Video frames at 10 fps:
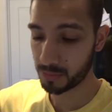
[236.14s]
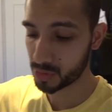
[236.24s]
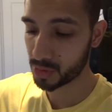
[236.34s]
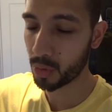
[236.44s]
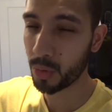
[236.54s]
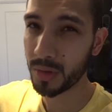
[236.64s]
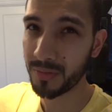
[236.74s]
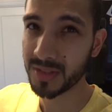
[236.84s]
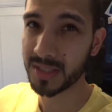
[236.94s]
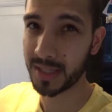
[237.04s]
sure you've
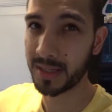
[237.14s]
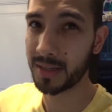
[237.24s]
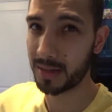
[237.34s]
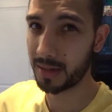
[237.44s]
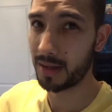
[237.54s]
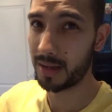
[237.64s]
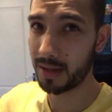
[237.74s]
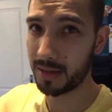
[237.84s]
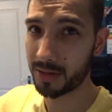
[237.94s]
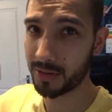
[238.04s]
seen
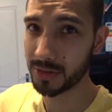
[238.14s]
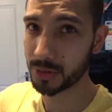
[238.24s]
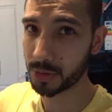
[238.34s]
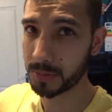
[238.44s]
curry sauce